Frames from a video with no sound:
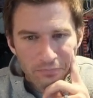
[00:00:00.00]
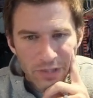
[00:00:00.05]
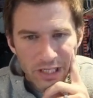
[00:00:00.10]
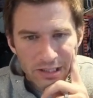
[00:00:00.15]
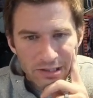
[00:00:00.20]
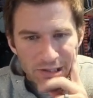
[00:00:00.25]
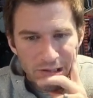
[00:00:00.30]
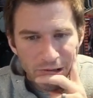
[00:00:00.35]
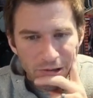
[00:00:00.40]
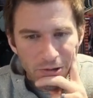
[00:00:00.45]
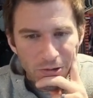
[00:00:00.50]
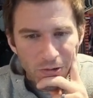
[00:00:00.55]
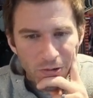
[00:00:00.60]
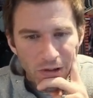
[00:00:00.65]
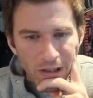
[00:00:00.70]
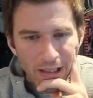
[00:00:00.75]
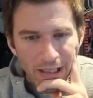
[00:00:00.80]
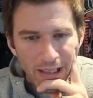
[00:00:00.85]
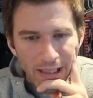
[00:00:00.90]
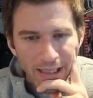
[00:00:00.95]
So
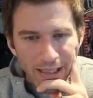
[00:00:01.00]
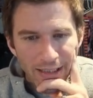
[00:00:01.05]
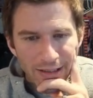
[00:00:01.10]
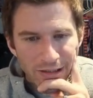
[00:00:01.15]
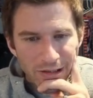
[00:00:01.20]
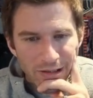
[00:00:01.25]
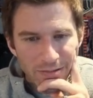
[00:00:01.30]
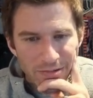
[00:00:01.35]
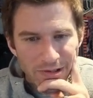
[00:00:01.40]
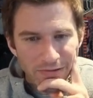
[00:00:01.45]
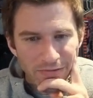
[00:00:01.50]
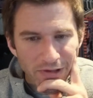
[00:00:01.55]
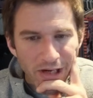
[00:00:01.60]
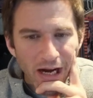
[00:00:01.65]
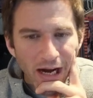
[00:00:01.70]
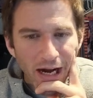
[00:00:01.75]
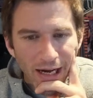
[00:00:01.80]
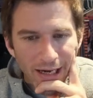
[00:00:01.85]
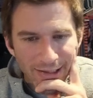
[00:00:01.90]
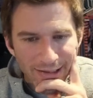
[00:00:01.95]
in terms of
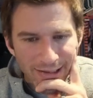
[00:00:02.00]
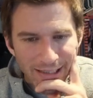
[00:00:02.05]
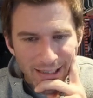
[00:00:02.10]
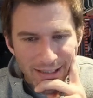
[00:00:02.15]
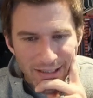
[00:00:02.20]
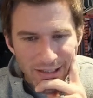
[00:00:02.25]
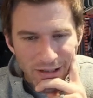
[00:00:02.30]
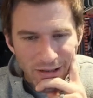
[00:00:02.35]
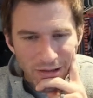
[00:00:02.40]
context